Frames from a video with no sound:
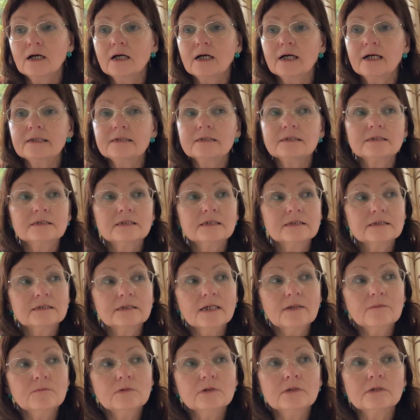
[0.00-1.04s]
And at the
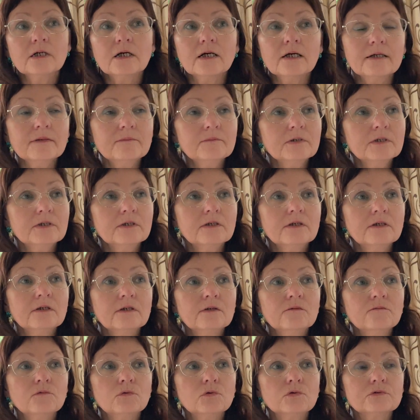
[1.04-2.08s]
same time,
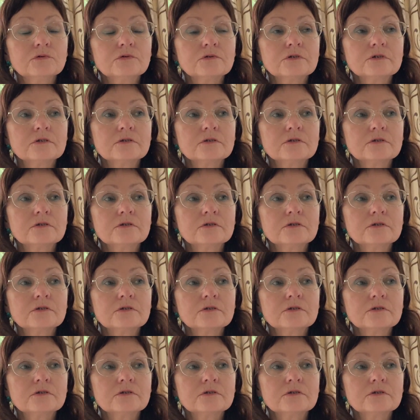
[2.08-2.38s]
he was